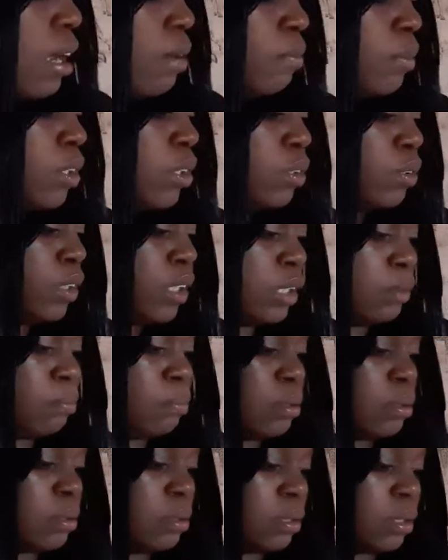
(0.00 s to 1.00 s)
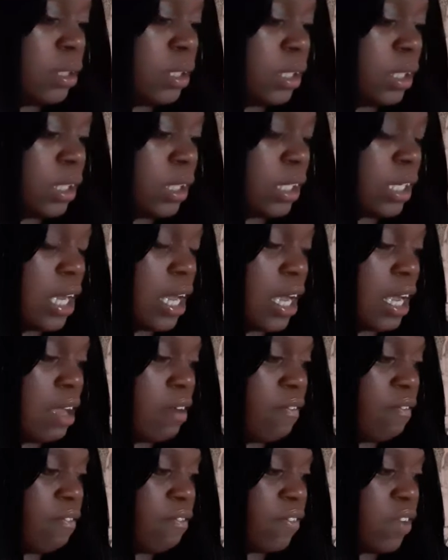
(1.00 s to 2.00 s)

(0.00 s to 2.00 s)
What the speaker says: I'm going to put a